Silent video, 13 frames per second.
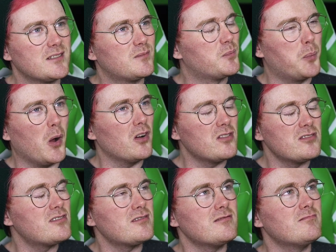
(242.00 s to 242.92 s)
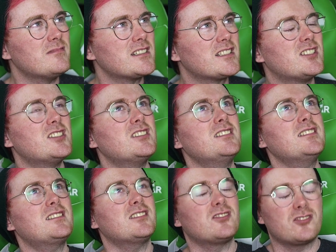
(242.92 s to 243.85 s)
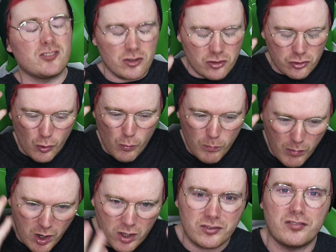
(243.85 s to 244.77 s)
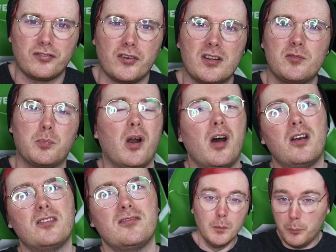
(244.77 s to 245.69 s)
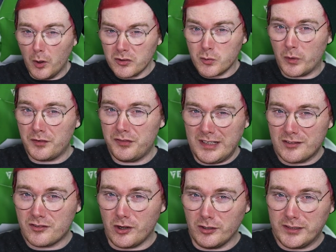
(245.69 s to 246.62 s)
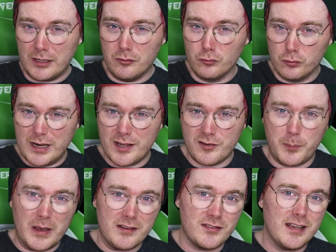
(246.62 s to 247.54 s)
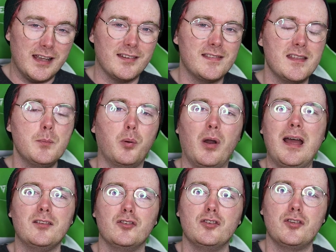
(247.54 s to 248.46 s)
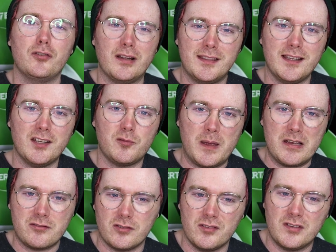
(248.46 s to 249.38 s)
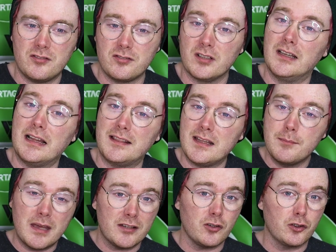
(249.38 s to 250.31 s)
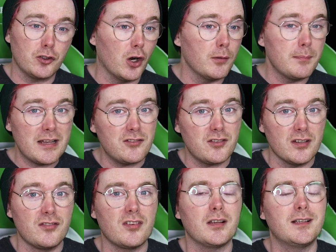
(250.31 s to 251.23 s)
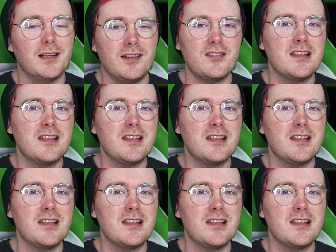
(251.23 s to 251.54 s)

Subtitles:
pounds though, my goodness, it's just so much for this product. But where things start getting really spicy is the brand new Dorinthea specialization that the mentor card mentions, Glistening